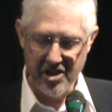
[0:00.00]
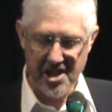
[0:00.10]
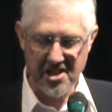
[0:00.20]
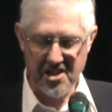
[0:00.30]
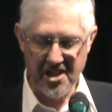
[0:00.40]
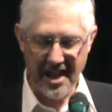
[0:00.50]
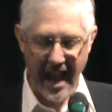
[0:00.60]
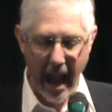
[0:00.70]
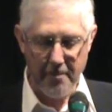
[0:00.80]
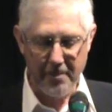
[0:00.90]
just as the
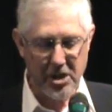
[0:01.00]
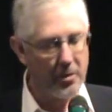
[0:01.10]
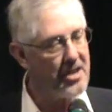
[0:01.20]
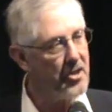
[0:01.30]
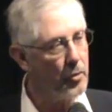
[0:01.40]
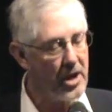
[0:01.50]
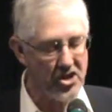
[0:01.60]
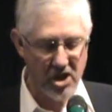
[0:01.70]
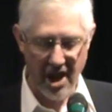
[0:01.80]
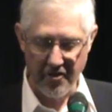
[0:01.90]
gap between the
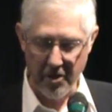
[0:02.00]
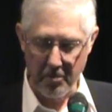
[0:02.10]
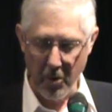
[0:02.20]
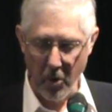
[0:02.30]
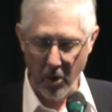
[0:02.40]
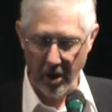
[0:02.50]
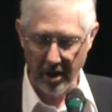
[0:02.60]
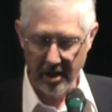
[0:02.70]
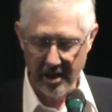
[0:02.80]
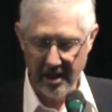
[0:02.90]
rich and the poor
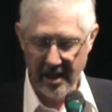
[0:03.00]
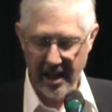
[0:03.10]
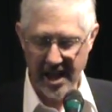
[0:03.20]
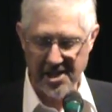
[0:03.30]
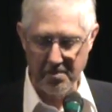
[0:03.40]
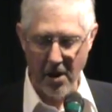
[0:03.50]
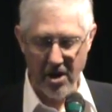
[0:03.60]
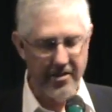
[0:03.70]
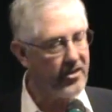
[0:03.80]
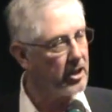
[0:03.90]
as a
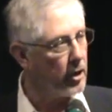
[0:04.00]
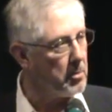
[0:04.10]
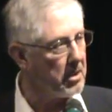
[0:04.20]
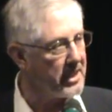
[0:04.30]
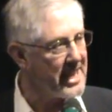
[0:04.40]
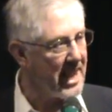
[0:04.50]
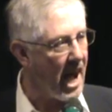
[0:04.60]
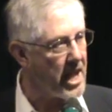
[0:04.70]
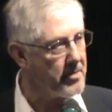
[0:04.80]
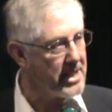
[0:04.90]
part of the global
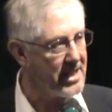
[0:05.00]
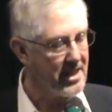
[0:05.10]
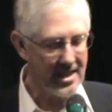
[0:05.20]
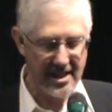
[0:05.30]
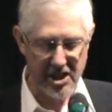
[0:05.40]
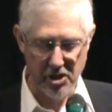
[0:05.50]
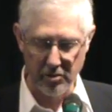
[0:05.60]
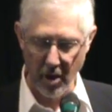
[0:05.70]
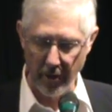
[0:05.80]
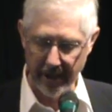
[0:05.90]
economy is
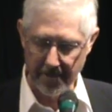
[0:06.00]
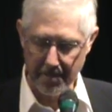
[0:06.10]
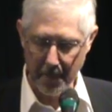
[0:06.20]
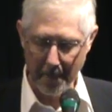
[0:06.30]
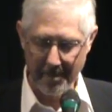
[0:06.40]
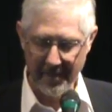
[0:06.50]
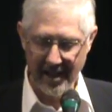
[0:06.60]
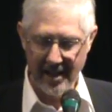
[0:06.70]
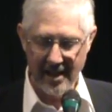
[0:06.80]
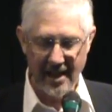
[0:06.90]
growing.
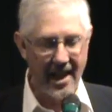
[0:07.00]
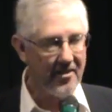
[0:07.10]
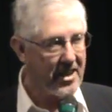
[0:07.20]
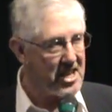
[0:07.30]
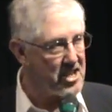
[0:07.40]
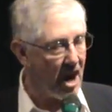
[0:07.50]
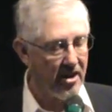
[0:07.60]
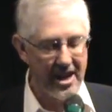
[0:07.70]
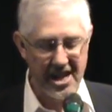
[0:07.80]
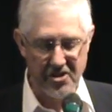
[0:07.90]
And these
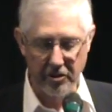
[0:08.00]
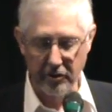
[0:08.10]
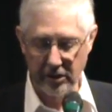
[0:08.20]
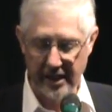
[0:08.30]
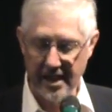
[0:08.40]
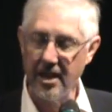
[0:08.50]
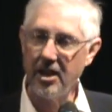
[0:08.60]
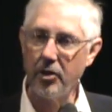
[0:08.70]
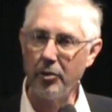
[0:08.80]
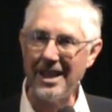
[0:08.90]
are integrally
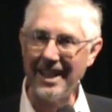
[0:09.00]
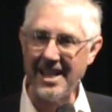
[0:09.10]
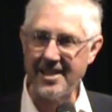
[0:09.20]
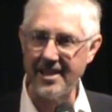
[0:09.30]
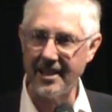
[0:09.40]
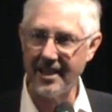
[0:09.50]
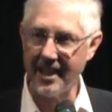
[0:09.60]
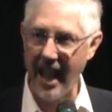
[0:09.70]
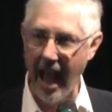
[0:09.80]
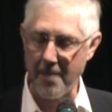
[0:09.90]
related
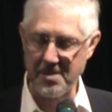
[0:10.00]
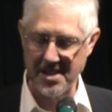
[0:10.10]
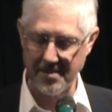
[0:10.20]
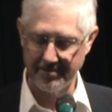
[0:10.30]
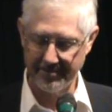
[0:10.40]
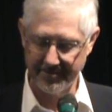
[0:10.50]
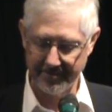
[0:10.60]
gaps.